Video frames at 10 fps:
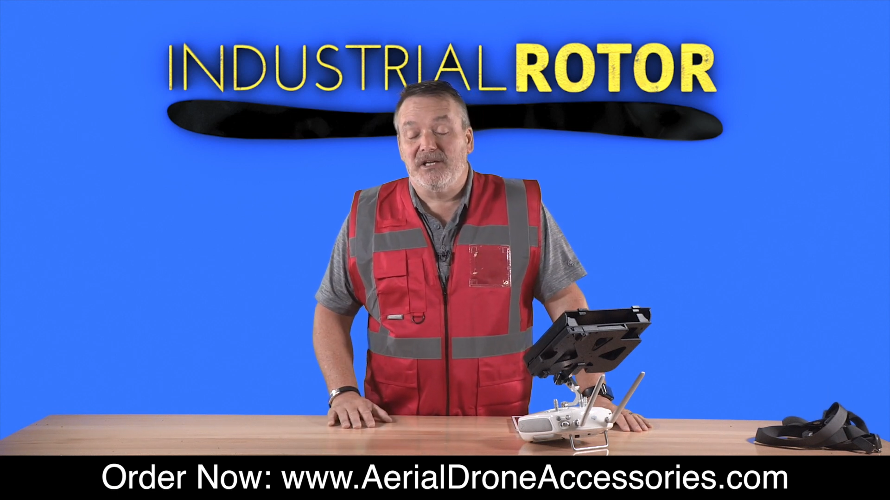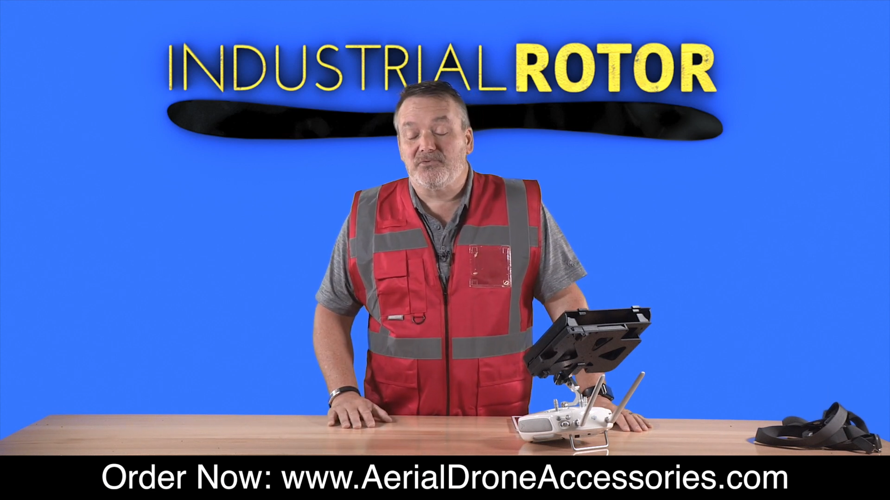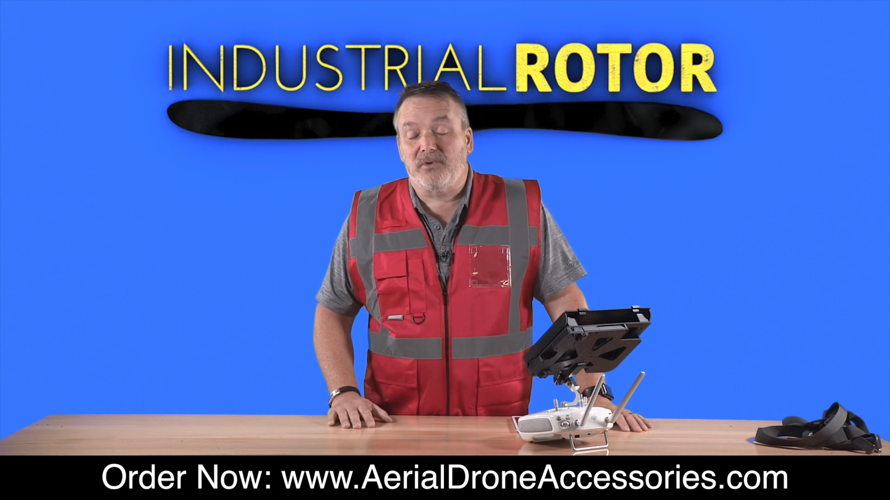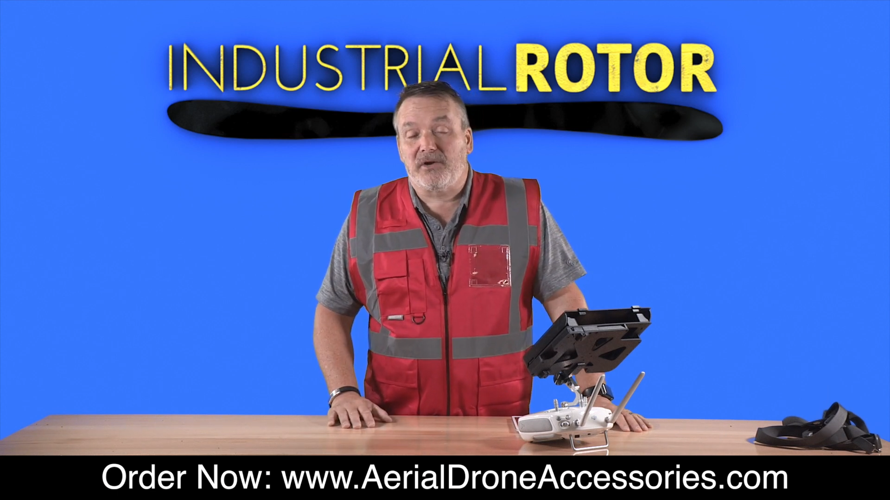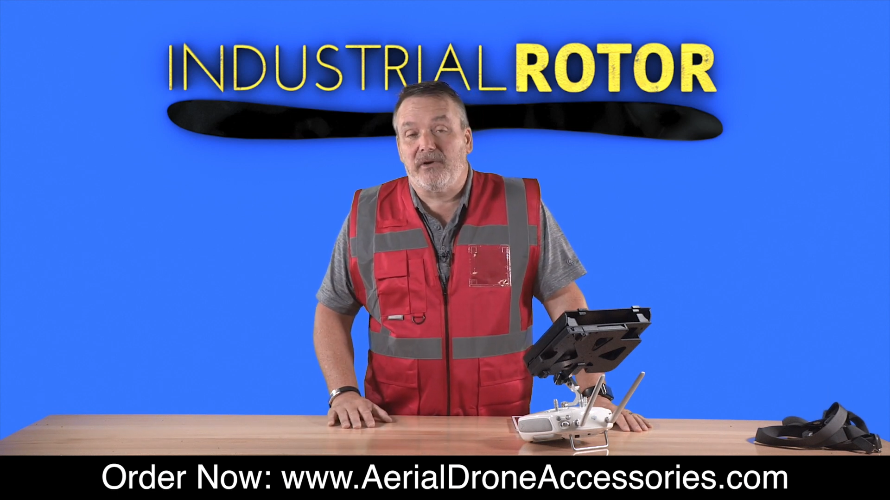
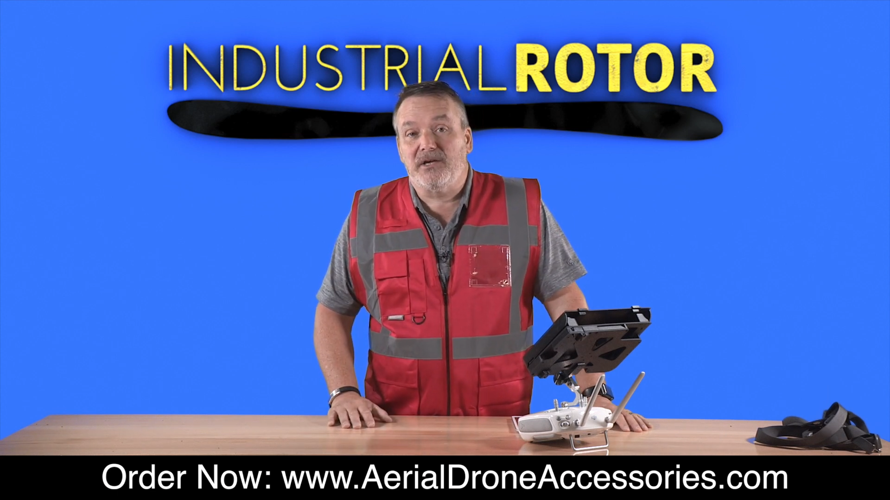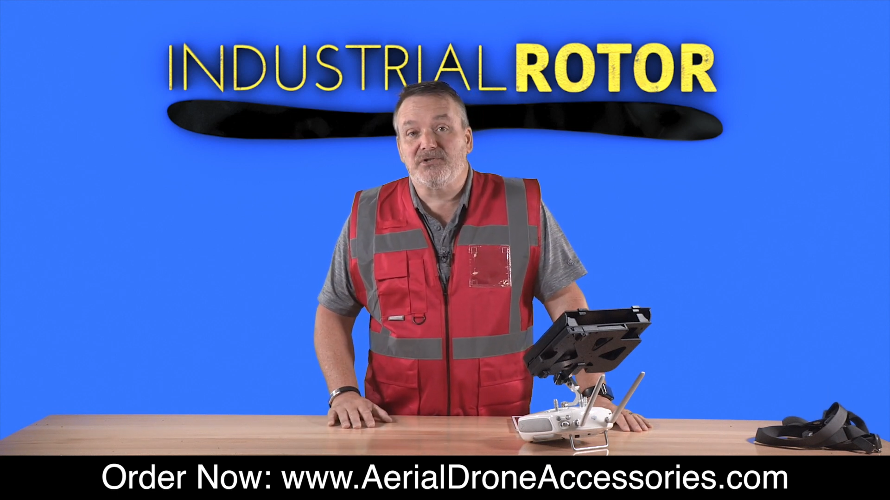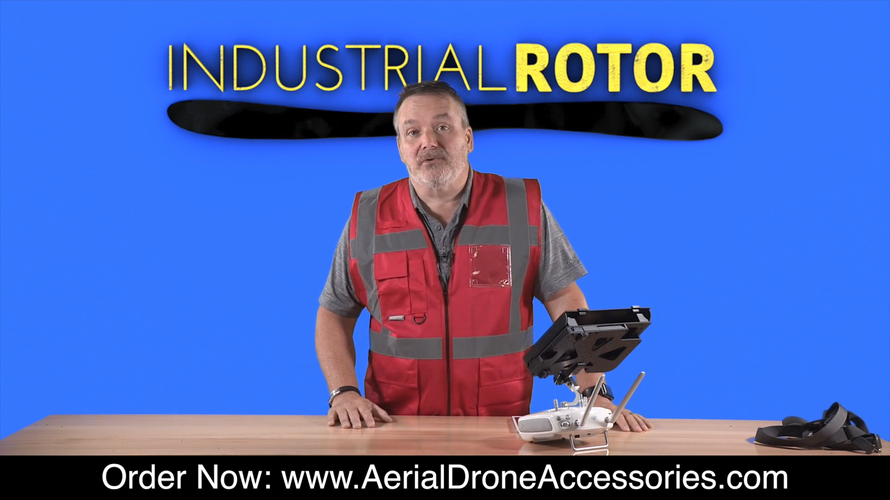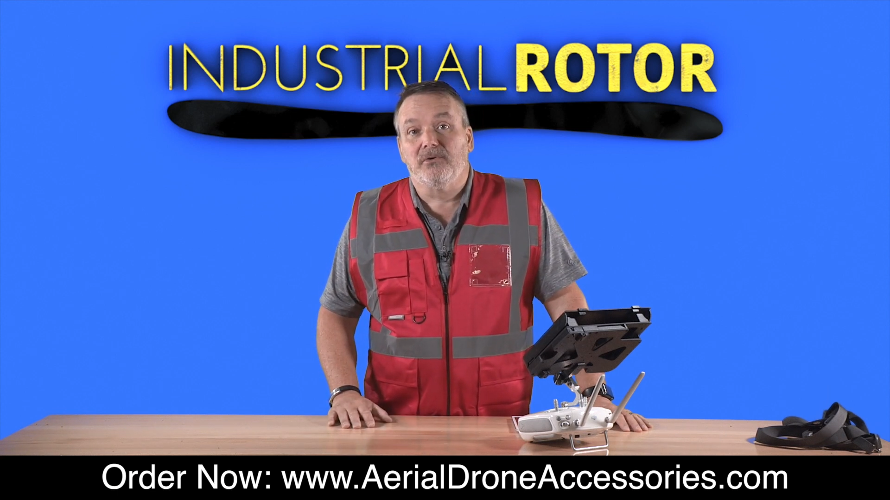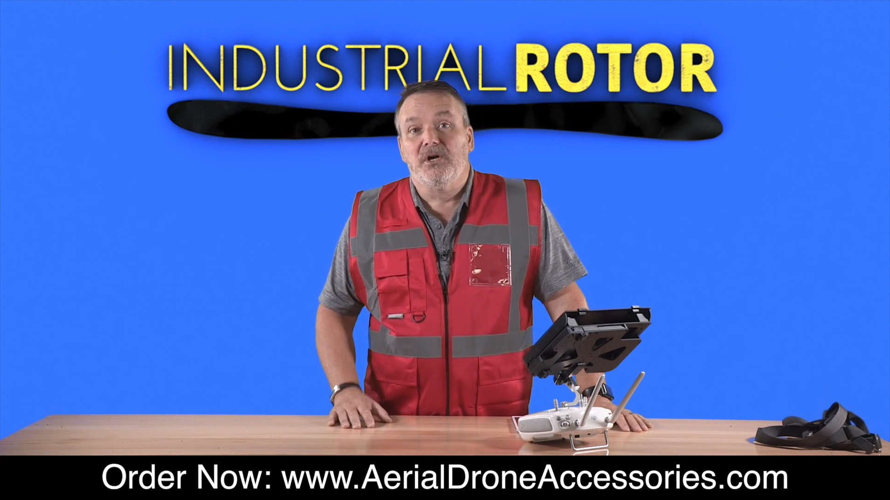as
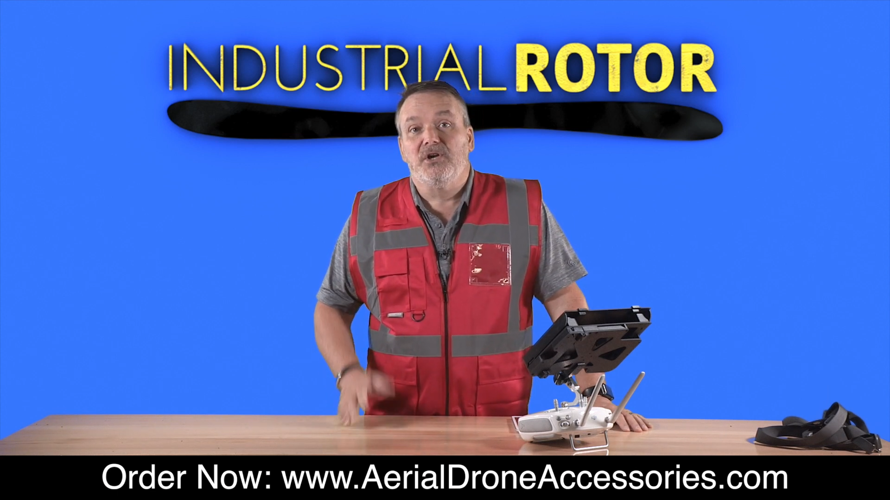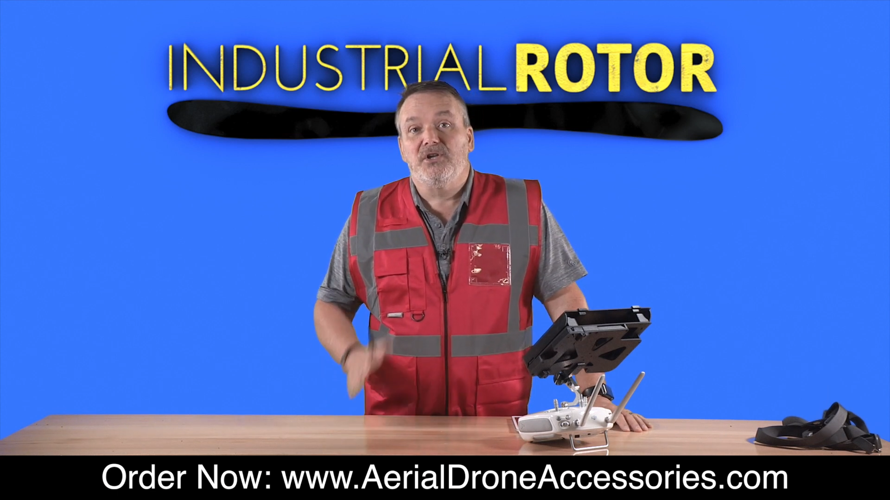recreational.